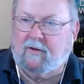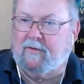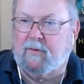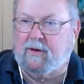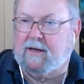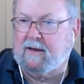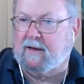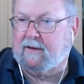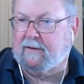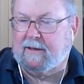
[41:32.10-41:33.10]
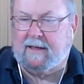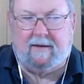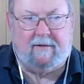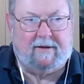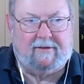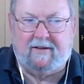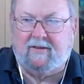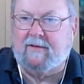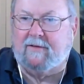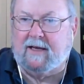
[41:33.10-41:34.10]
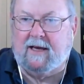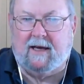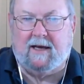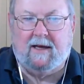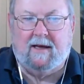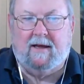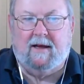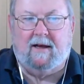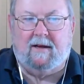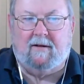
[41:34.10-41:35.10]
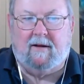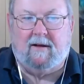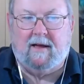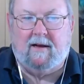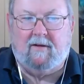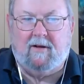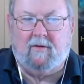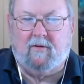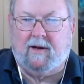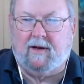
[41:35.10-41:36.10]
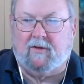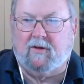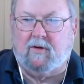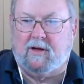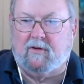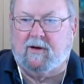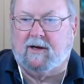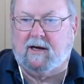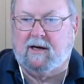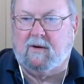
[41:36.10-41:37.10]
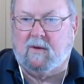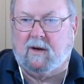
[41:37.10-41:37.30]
read, uh, again, uh, say Stephen King, you know, he, you don't drink a soda, you drink a Coke.